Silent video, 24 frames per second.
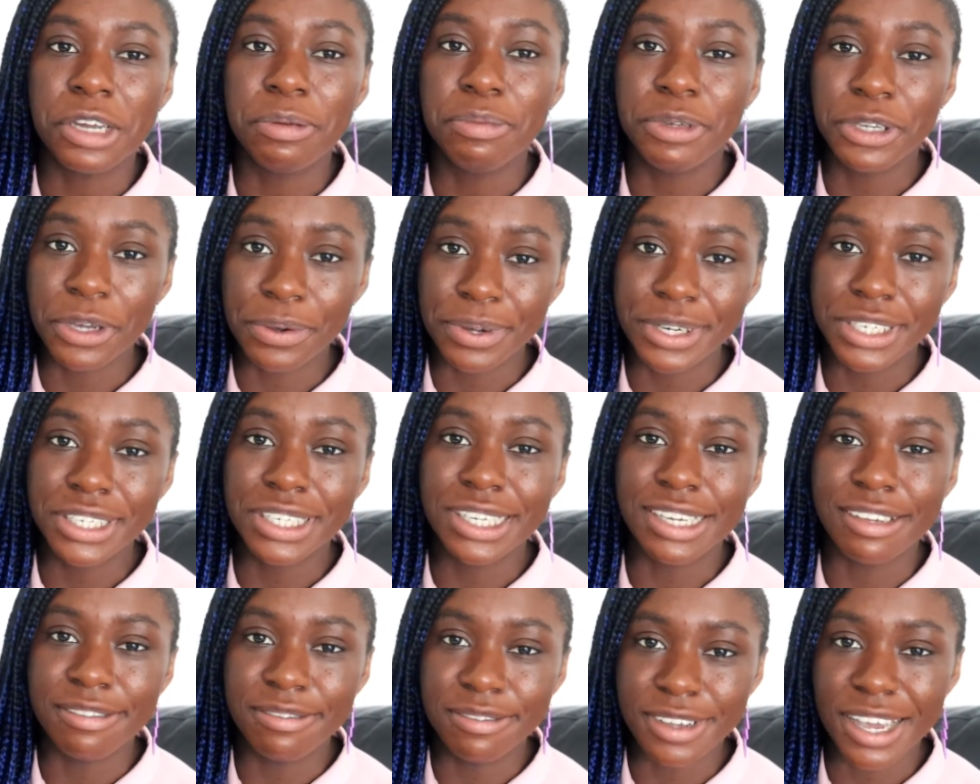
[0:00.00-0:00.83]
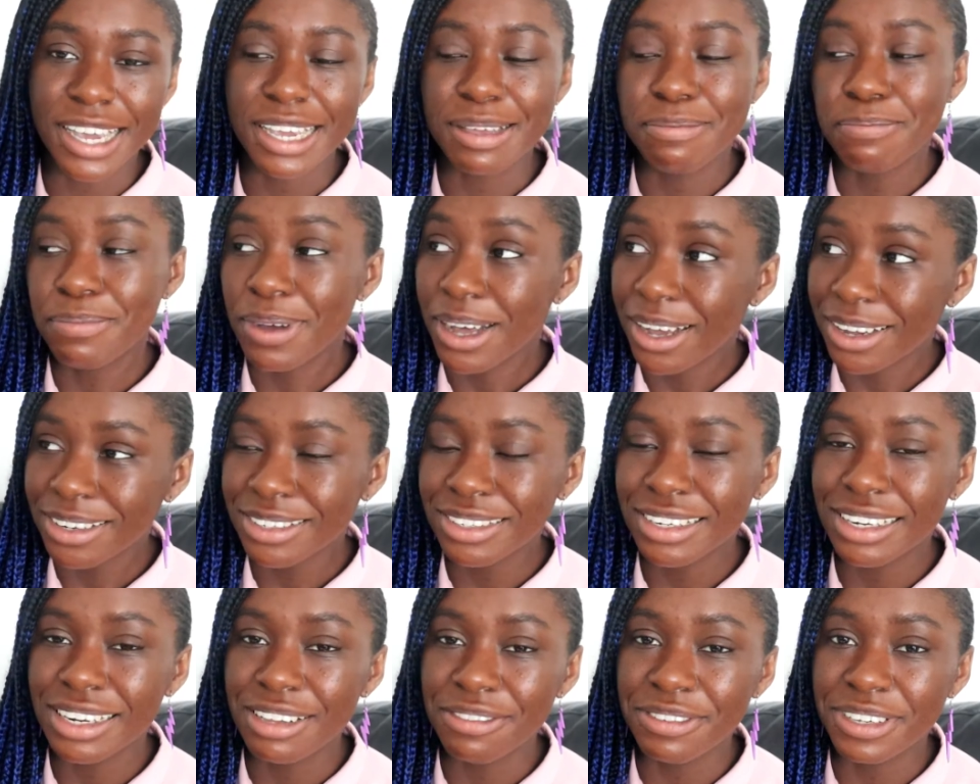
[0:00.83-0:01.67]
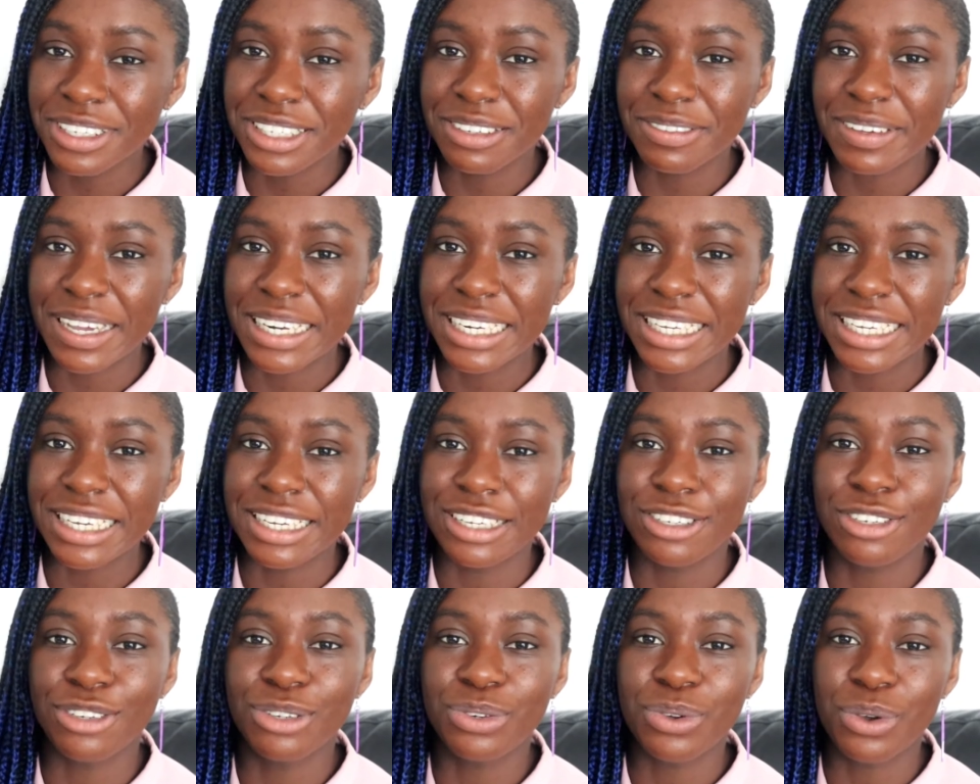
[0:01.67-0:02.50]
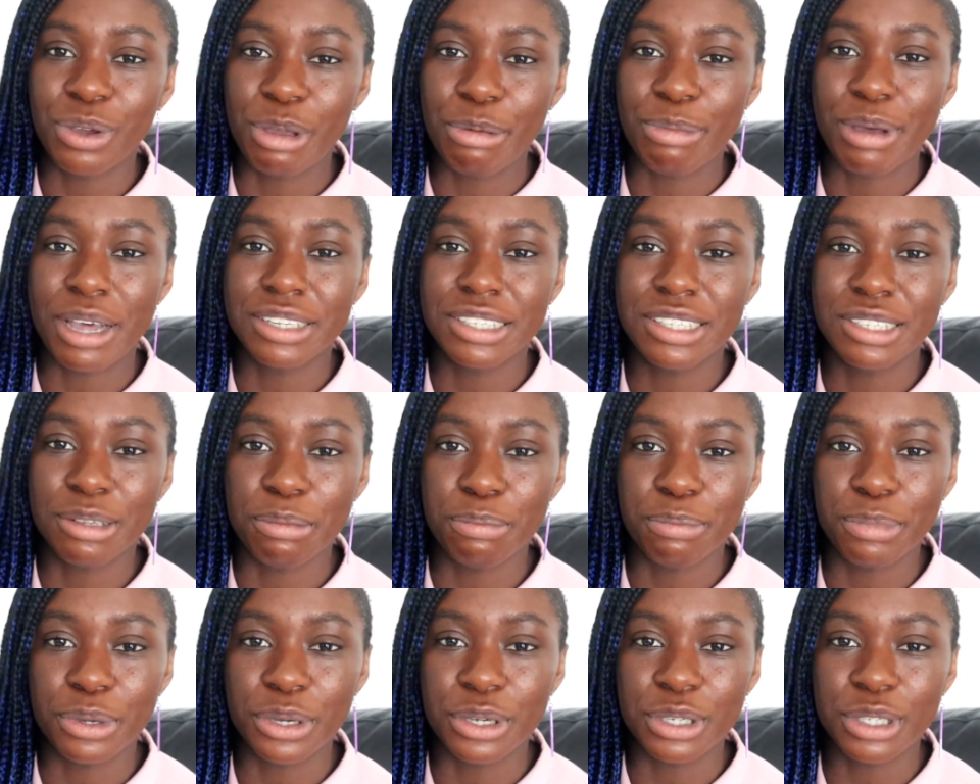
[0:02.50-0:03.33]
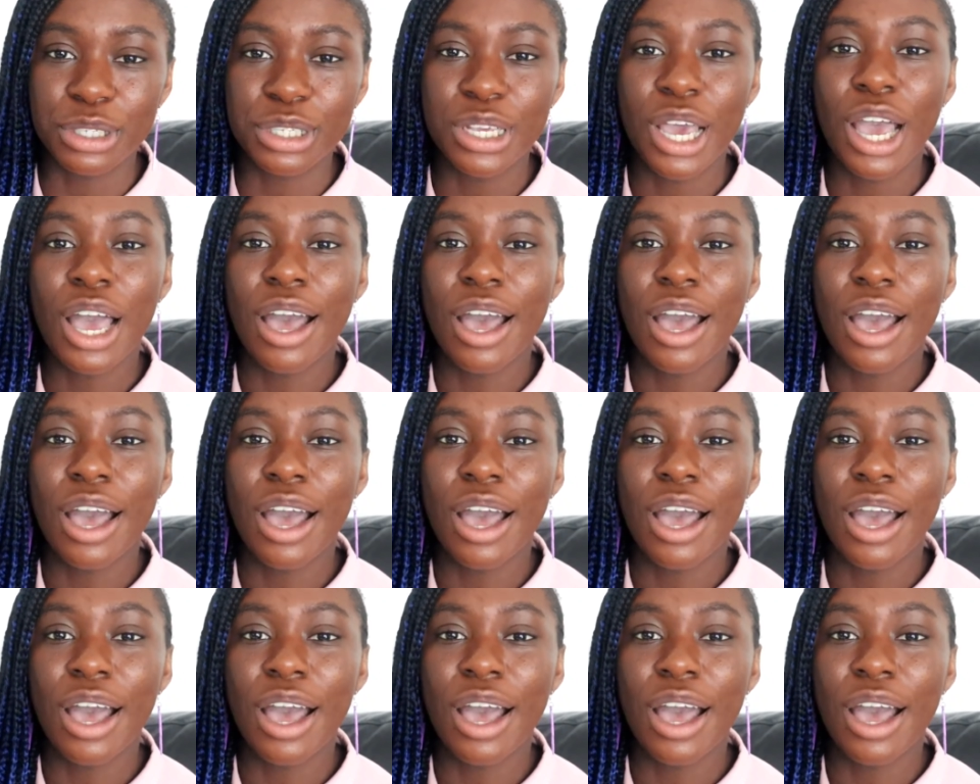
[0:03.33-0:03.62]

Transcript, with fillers: I'm going to invite past Olivia Savannah here to talk about some books